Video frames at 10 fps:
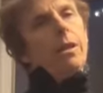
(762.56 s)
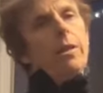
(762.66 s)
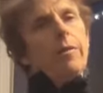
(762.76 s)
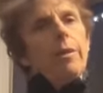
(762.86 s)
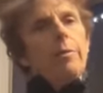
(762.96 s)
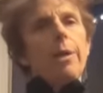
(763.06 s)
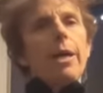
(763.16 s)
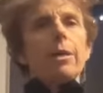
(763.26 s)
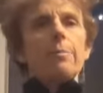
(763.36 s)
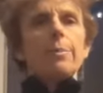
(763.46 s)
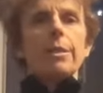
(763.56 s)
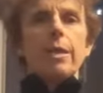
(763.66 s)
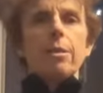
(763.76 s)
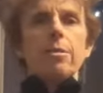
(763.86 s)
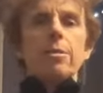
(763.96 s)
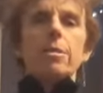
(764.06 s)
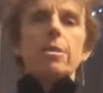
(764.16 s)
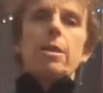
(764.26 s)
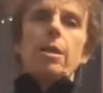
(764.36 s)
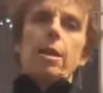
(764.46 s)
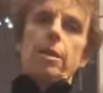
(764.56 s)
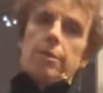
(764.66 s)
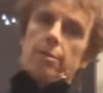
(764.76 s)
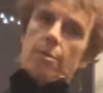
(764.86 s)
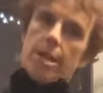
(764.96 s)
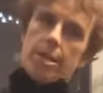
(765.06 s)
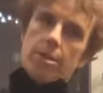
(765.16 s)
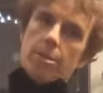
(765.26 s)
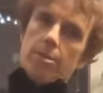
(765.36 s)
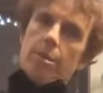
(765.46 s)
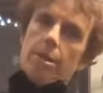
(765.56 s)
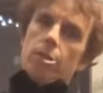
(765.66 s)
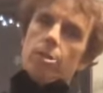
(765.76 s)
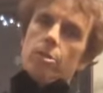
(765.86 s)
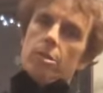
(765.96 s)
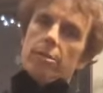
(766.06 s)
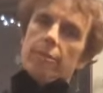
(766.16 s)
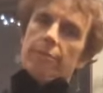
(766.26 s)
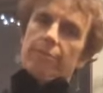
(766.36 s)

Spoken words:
And then back up to center, and then right ear to right shoulder.